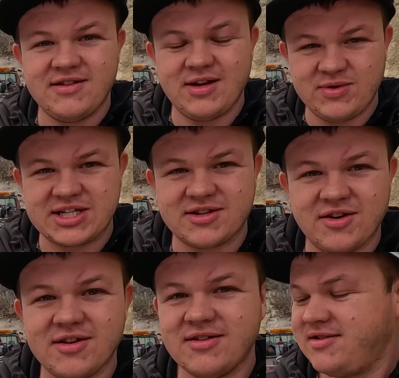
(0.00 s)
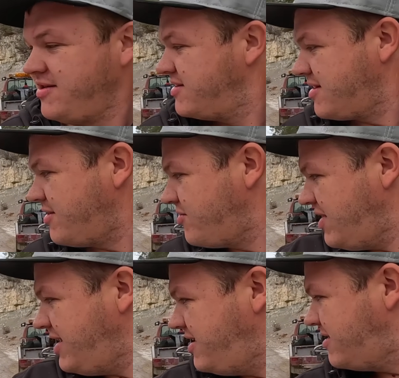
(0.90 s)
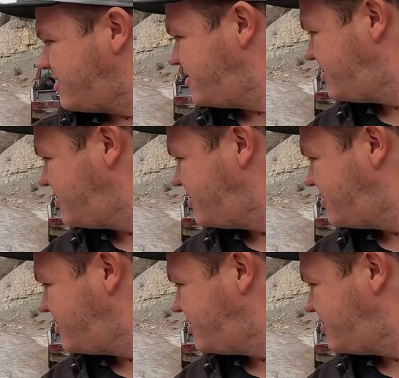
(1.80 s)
that we stole. So right here.